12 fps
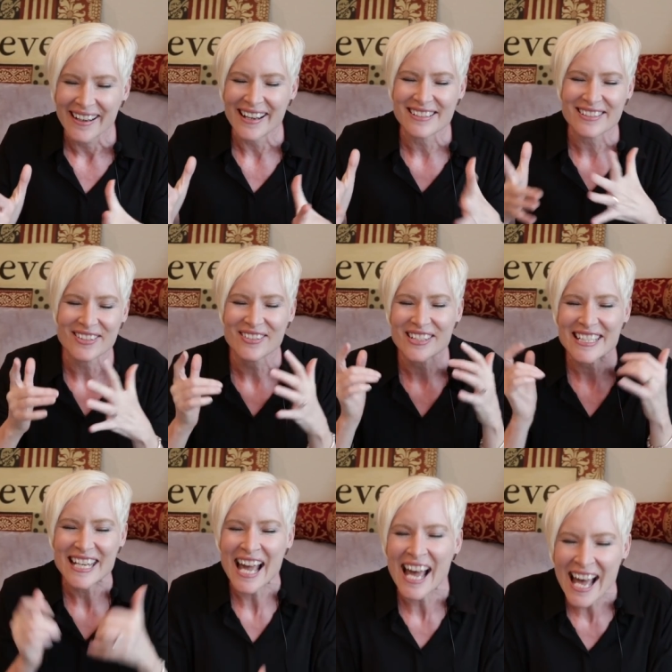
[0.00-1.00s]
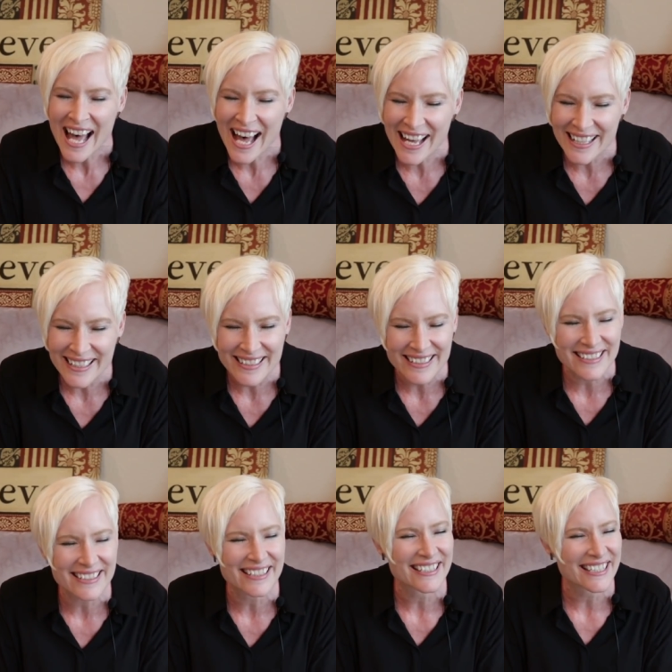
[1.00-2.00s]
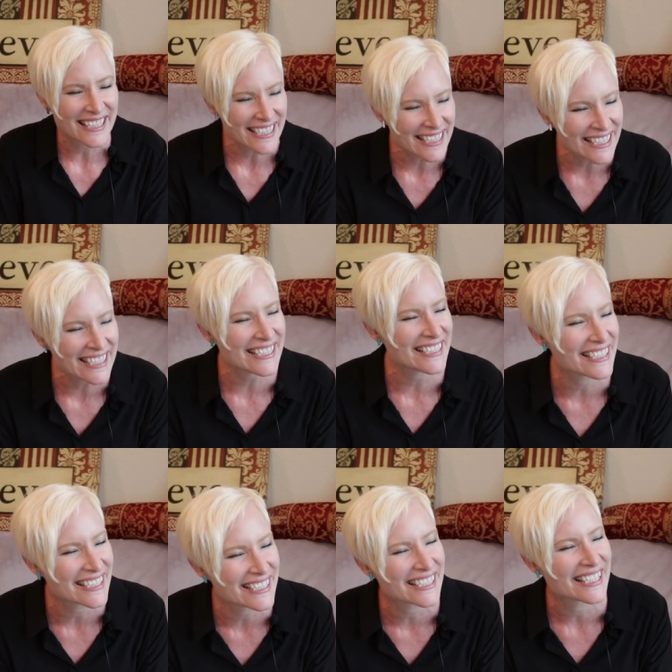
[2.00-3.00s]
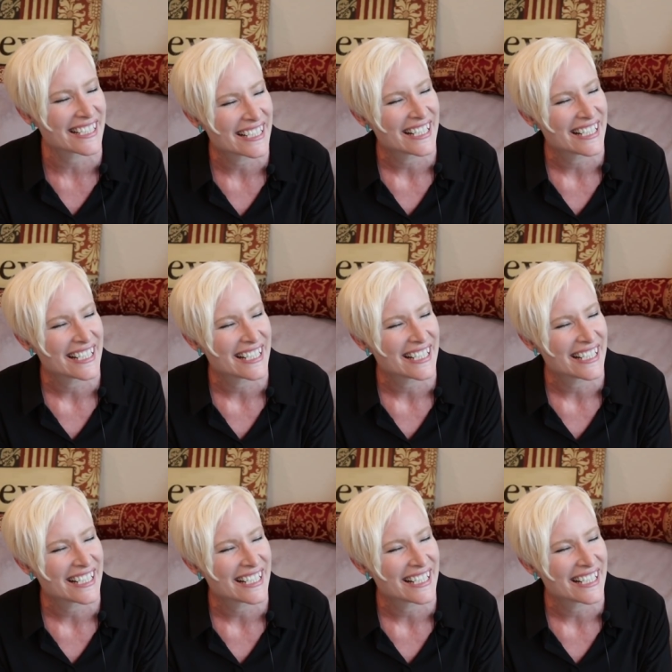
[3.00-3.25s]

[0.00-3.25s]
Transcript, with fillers: And so, yes. Yes,